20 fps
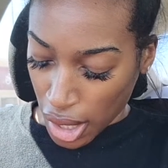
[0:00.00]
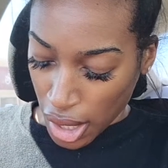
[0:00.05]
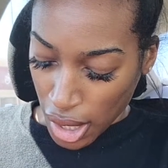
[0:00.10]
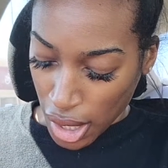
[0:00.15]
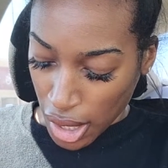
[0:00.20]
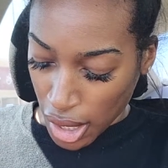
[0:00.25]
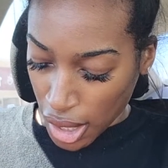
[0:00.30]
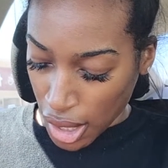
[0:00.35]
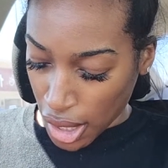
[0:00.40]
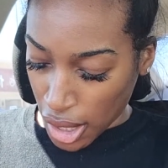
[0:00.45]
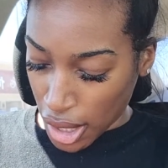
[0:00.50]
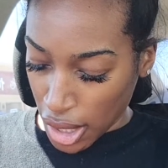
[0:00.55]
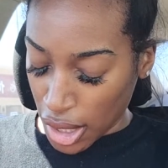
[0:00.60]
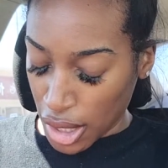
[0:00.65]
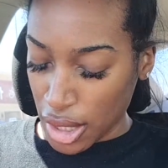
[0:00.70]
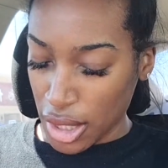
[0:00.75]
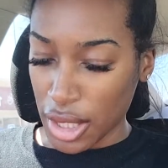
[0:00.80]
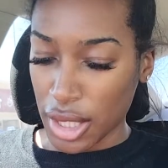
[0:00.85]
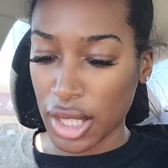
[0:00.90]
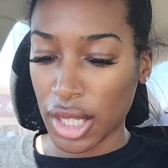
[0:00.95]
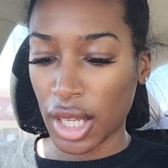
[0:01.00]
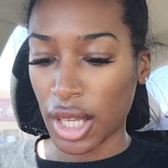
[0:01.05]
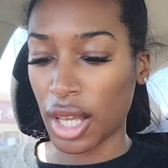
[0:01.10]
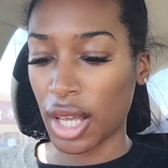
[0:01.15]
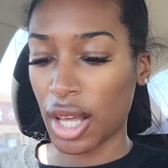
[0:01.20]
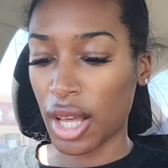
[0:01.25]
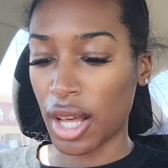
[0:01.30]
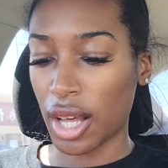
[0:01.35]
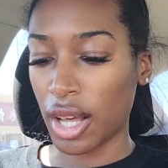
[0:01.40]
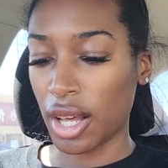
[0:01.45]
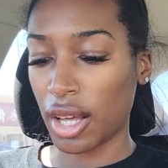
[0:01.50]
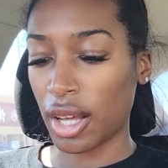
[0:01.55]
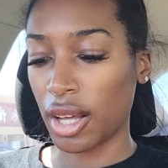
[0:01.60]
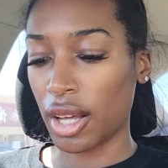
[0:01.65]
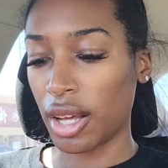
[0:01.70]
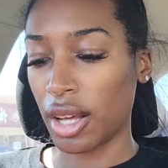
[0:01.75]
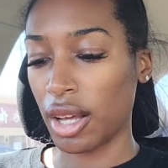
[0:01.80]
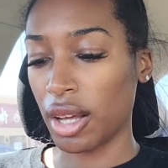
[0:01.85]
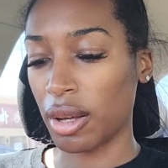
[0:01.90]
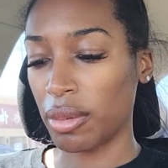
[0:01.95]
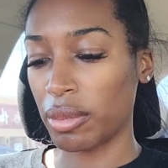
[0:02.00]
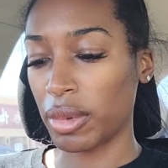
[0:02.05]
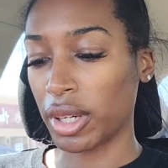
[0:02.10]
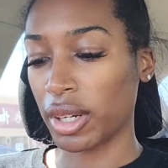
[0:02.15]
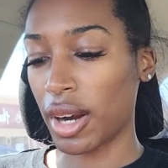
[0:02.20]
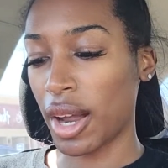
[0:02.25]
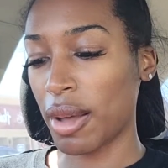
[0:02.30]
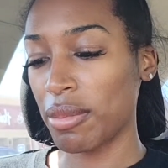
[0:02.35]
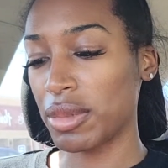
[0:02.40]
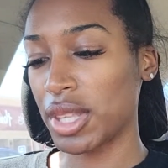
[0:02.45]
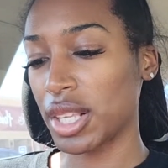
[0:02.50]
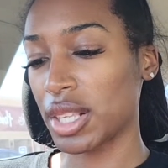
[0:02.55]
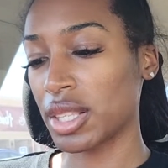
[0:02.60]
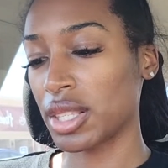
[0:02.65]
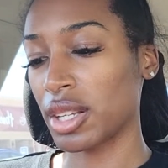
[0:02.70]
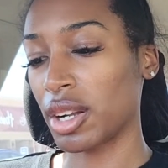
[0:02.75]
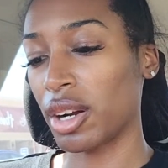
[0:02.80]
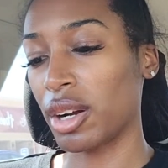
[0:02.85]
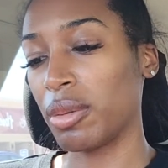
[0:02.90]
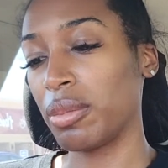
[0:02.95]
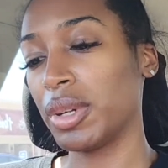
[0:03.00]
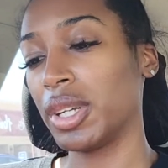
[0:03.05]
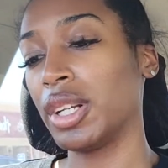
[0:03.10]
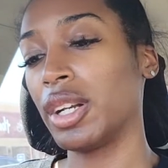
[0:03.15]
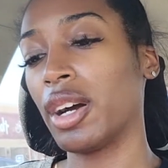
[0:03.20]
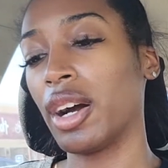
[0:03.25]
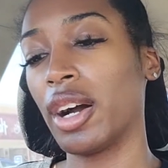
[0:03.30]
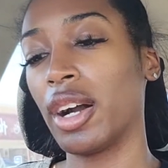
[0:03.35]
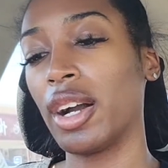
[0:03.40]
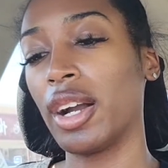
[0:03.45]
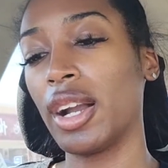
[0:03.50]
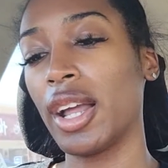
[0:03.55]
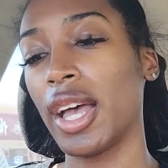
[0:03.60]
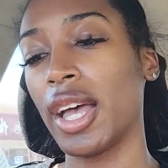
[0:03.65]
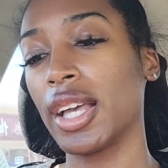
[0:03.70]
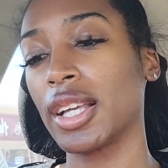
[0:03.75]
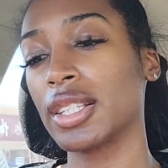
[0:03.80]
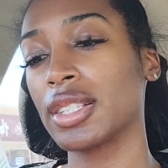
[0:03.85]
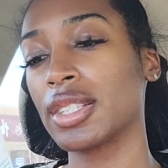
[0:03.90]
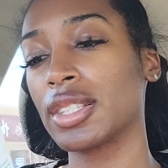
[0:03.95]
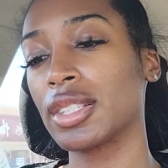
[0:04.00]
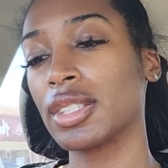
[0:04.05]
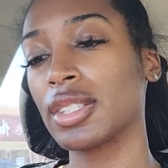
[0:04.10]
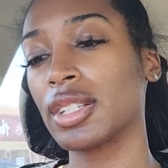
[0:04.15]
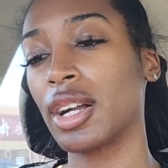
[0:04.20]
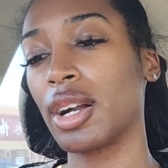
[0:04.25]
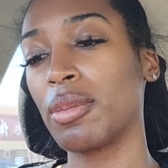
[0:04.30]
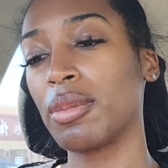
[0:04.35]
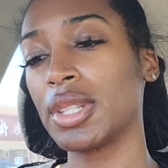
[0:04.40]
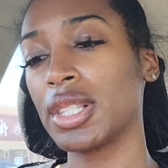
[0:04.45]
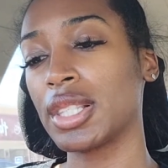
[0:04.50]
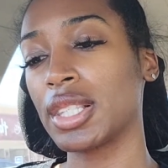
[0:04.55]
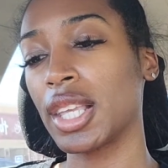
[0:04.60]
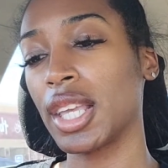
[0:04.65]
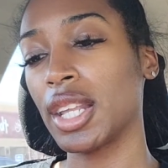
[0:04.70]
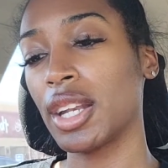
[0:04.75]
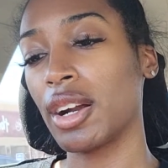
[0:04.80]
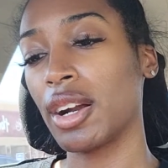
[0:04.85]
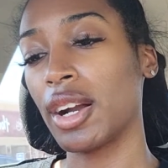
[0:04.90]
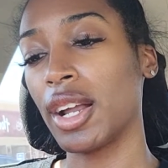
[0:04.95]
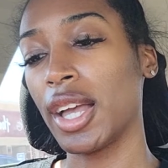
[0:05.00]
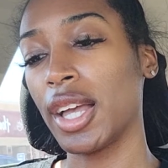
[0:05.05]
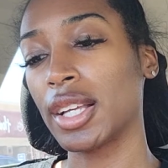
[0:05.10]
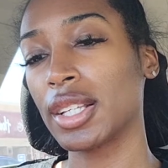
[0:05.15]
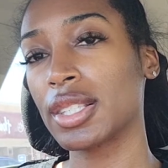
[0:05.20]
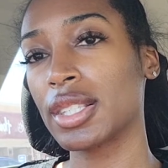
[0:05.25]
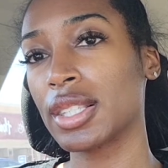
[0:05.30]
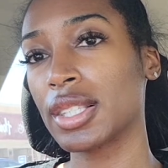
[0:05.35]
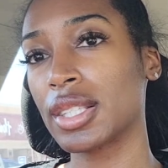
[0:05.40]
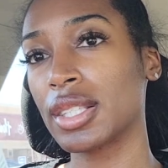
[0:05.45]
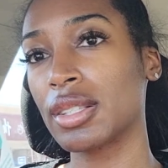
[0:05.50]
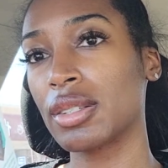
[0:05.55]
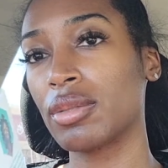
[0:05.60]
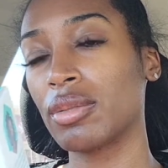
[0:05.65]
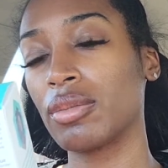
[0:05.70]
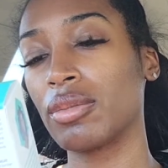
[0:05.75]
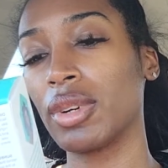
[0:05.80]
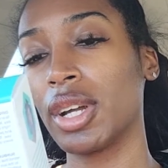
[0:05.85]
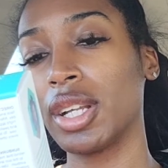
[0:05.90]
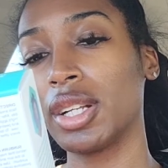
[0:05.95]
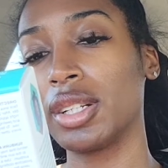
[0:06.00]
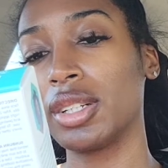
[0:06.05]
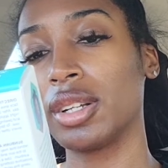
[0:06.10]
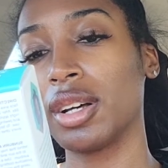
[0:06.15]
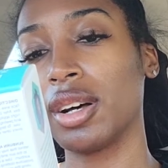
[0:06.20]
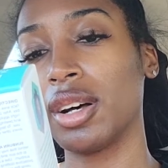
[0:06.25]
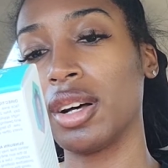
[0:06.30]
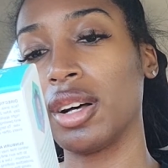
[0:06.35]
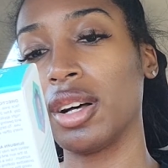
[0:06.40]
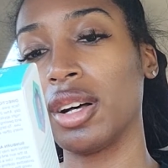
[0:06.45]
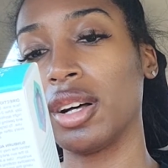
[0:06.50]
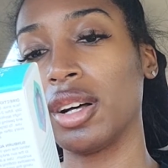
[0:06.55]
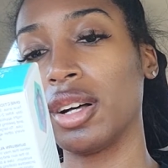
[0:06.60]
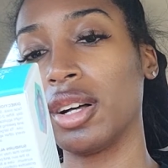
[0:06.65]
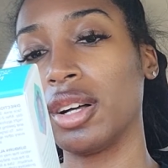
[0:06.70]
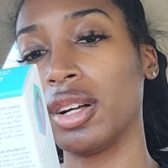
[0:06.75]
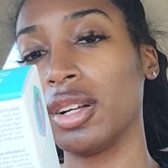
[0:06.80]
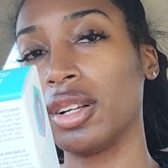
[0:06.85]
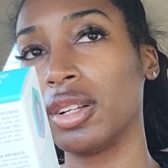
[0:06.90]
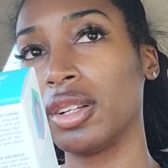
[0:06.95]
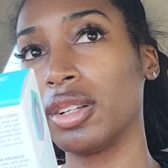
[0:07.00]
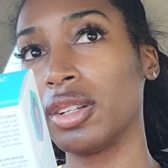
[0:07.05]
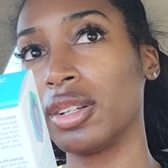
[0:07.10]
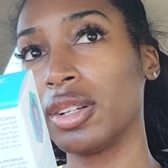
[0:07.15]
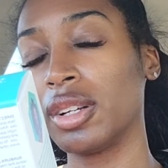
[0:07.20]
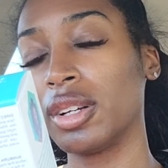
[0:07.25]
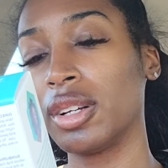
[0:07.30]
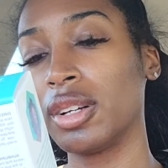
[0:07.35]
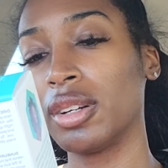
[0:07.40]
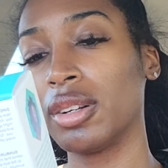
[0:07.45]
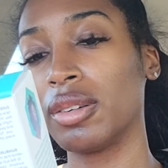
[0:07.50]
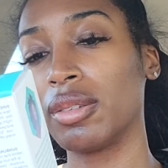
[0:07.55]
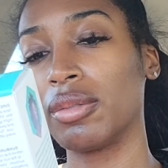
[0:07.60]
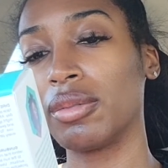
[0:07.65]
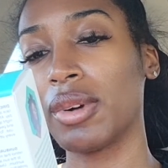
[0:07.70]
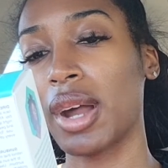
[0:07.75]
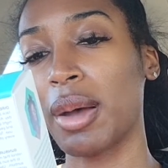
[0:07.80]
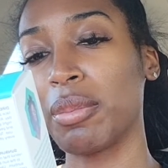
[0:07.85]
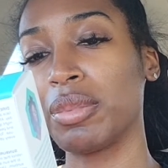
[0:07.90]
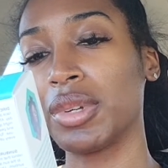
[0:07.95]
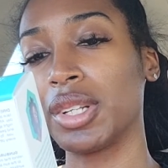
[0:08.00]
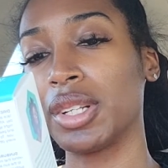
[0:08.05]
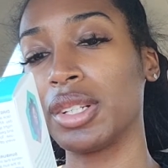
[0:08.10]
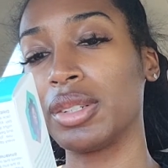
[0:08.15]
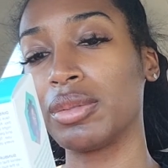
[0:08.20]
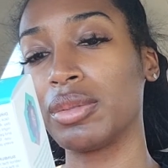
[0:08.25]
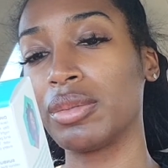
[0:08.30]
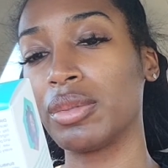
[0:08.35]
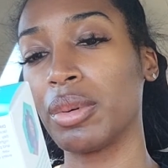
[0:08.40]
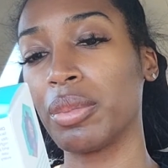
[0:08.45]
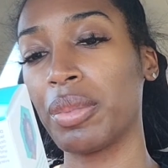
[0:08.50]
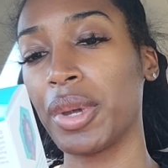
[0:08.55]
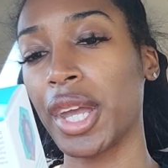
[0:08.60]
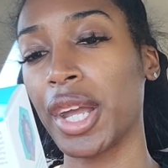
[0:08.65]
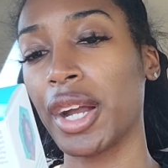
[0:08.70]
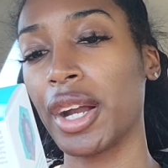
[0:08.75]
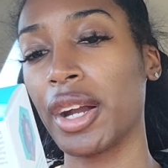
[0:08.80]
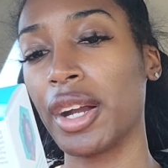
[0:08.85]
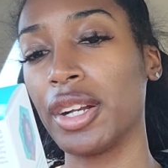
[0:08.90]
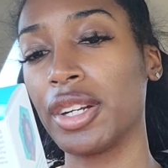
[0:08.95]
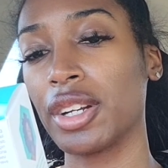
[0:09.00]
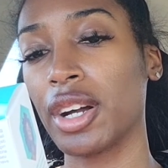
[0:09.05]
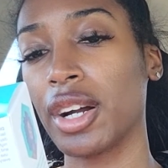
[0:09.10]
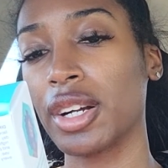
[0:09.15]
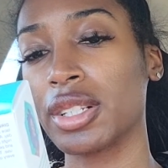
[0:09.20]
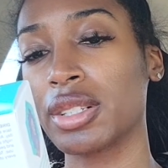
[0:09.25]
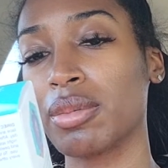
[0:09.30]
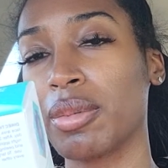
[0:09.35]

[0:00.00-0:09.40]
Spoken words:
And I grabbed this Urban Skin RX Retinol Rapid Repair and Dark